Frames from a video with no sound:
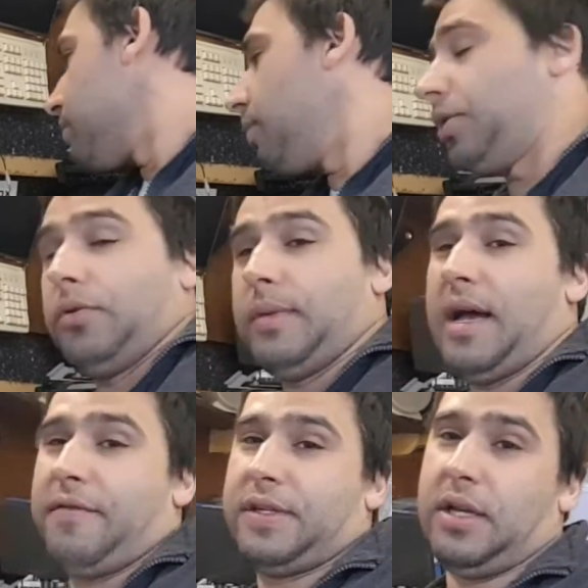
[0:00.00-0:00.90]
which you
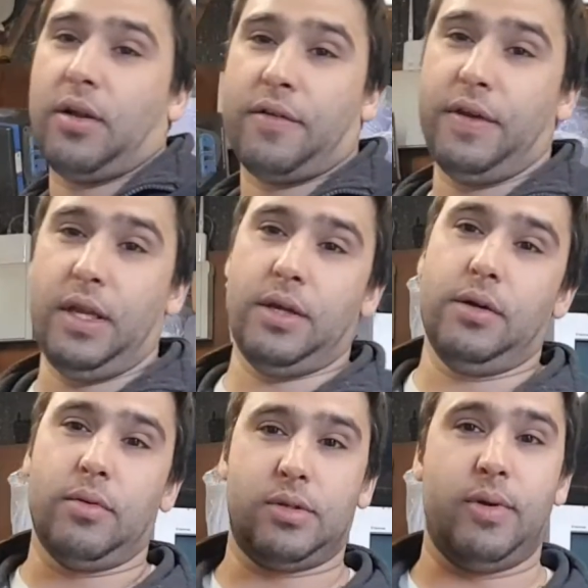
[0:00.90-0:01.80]
might have seen on the
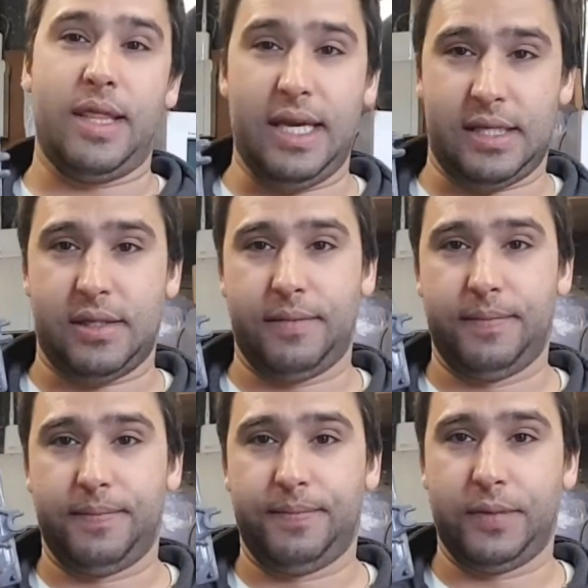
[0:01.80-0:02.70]
video, was with this.
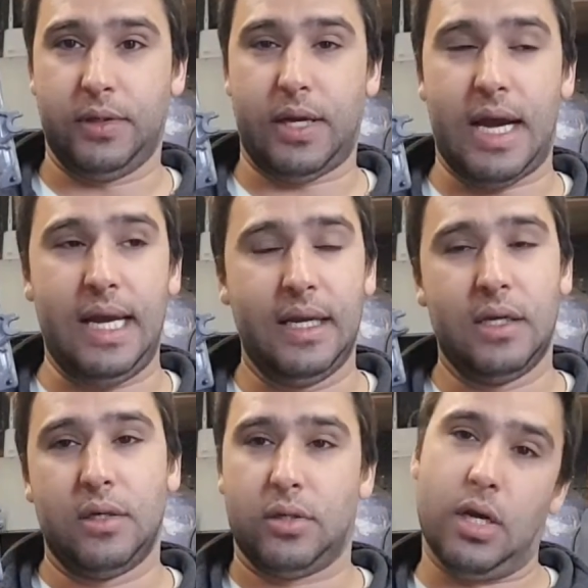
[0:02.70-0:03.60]
Okay,
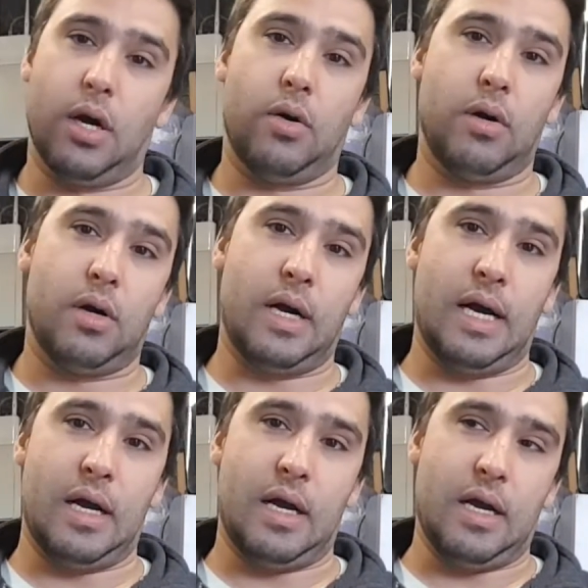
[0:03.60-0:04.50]
so
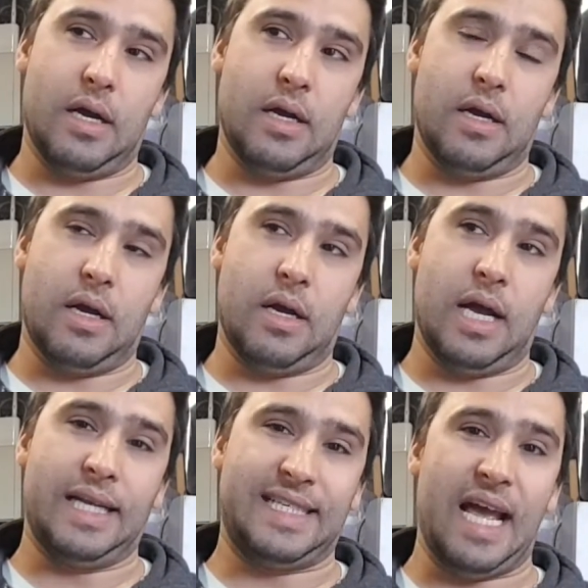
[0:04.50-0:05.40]

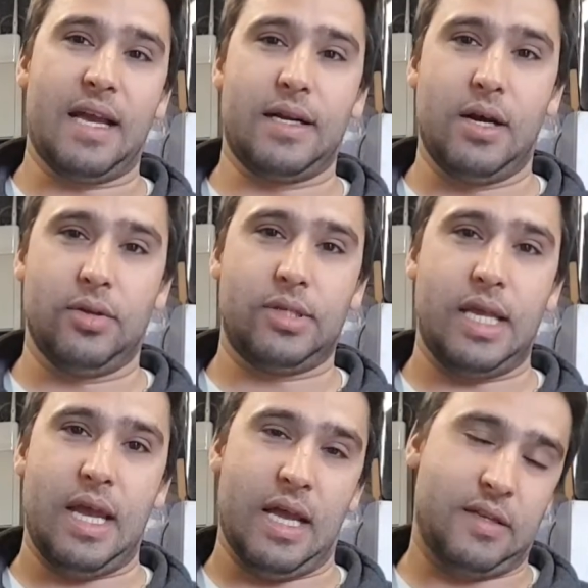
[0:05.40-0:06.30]
I diagnosed
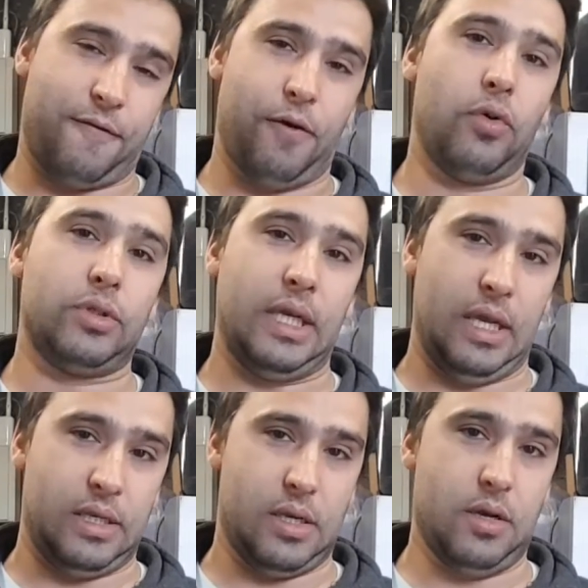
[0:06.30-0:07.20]
it as a faulty
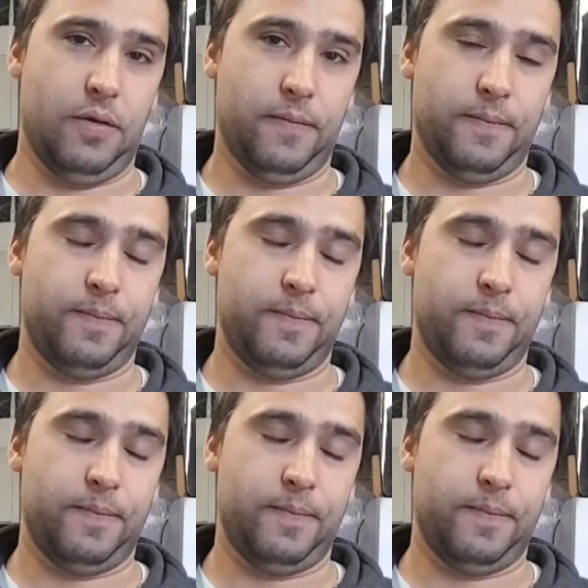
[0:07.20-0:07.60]
ECU.